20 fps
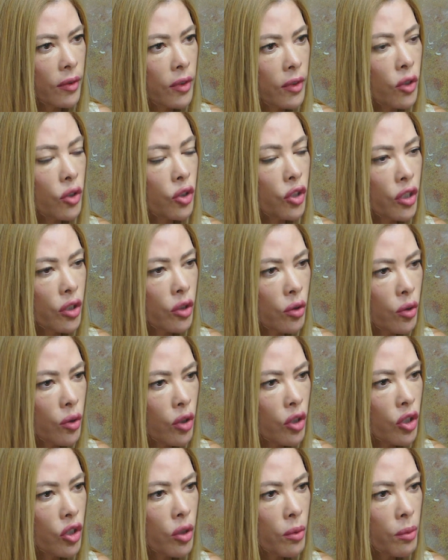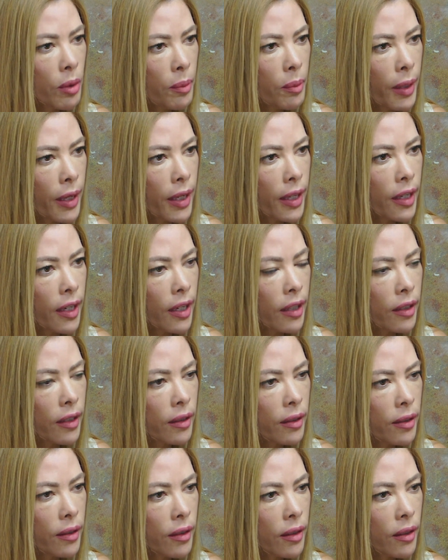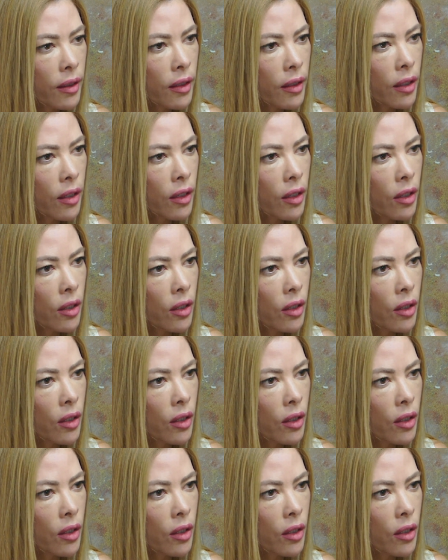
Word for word: So she's going to be making. Yeah.